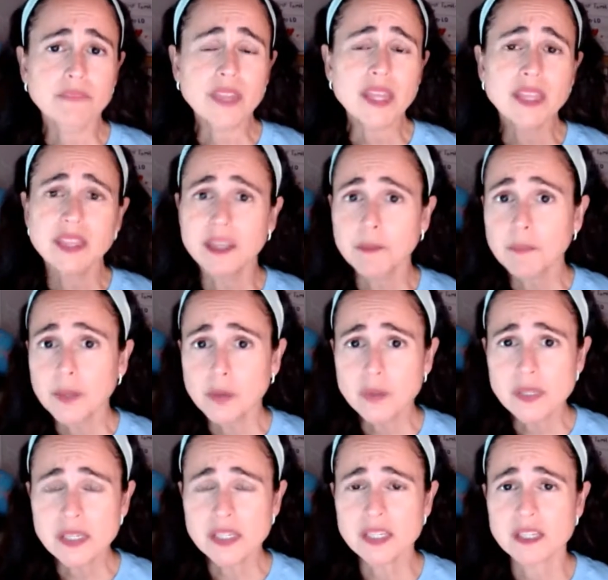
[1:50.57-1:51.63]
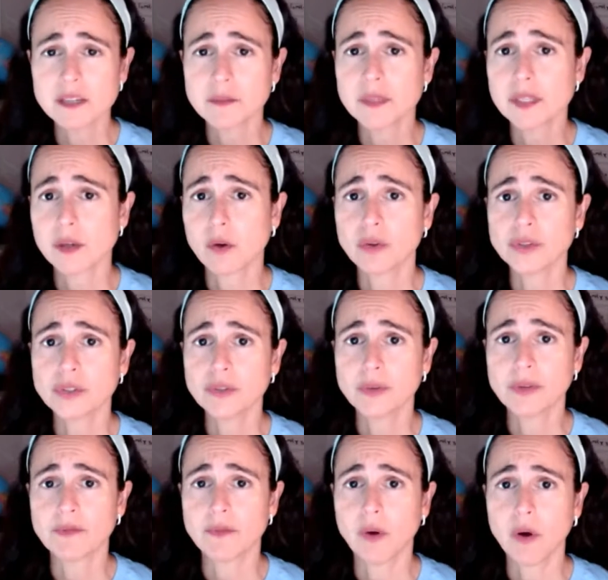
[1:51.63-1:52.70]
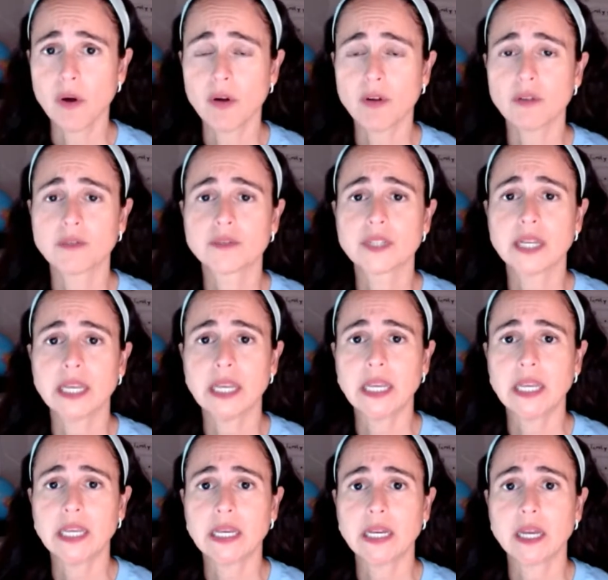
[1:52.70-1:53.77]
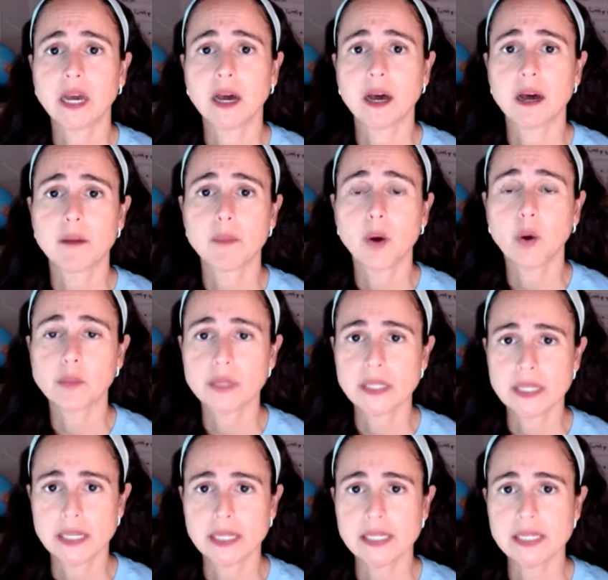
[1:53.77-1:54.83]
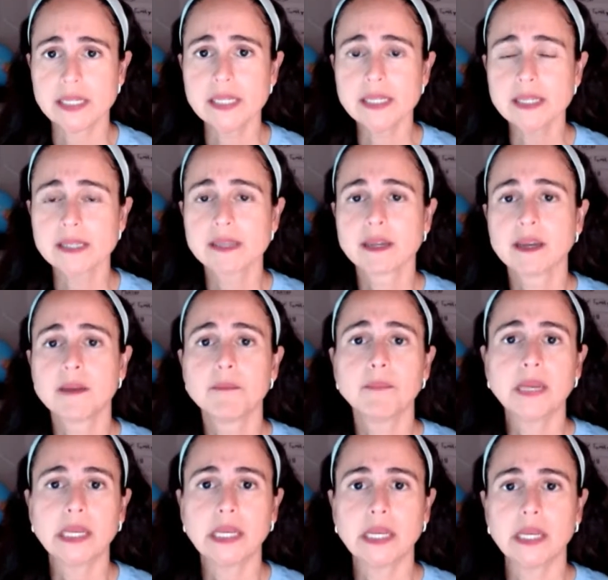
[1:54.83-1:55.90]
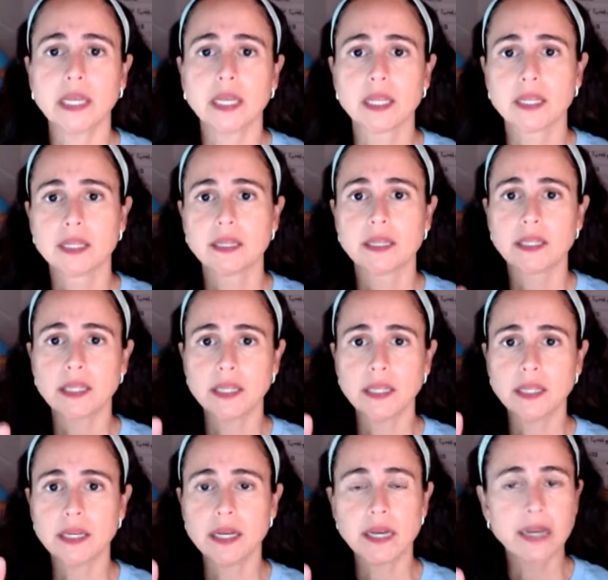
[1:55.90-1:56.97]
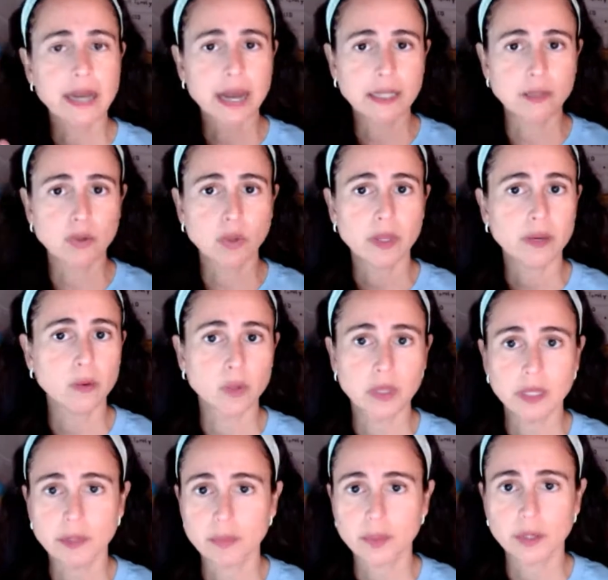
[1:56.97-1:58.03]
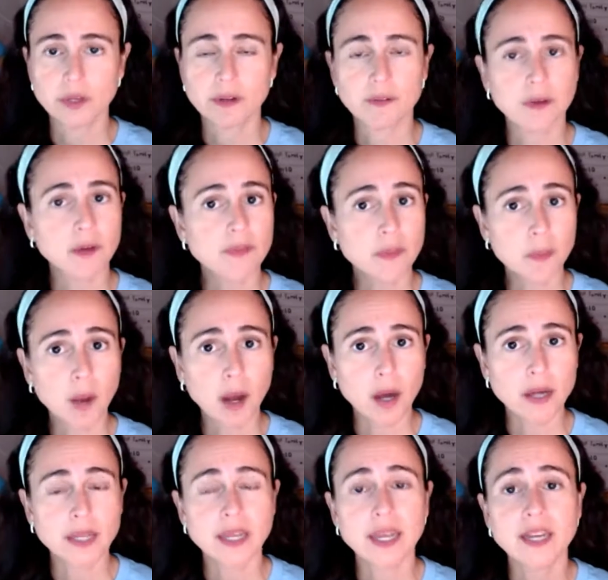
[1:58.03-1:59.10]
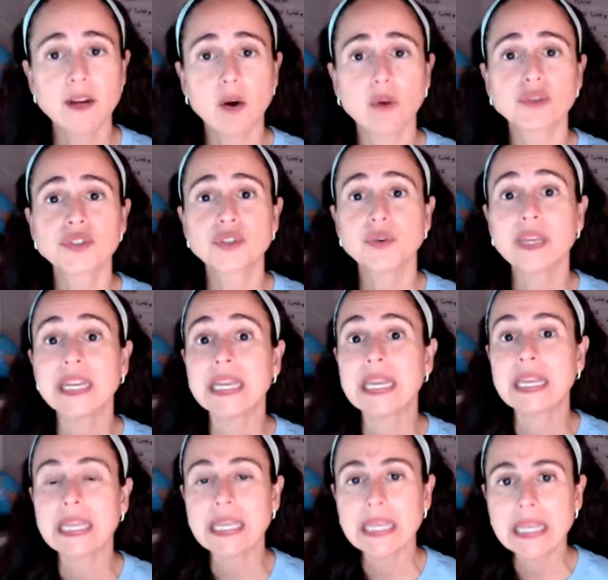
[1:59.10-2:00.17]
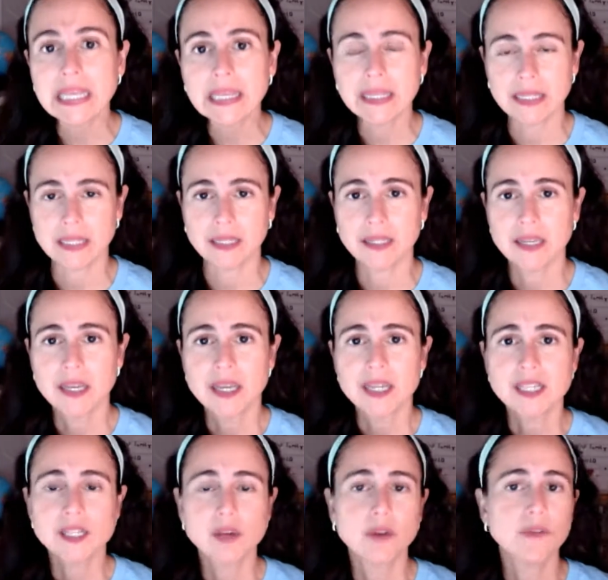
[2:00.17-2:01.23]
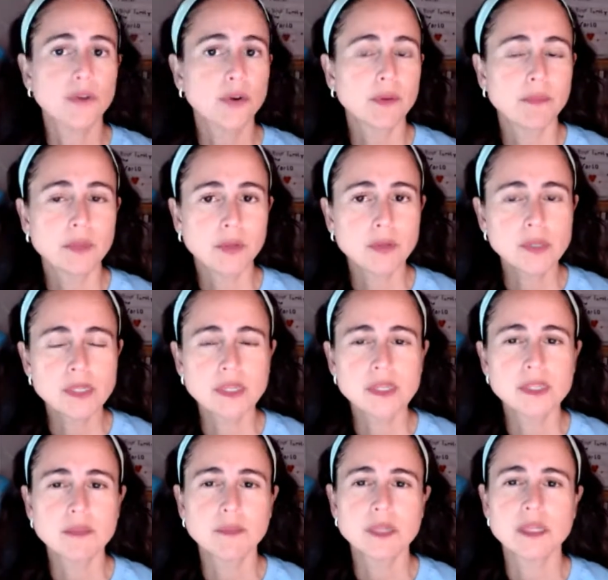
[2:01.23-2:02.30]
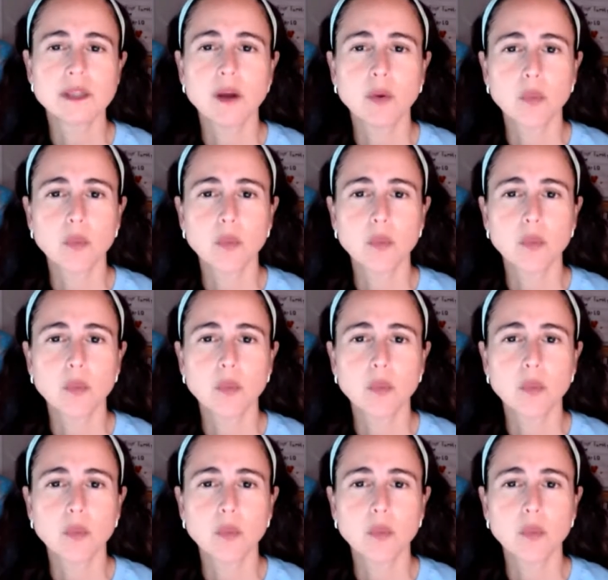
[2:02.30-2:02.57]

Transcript: the immune system is also involved in homeostasis, meaning the natural equilibrium of the body, and also in healing. So, if your immune system is not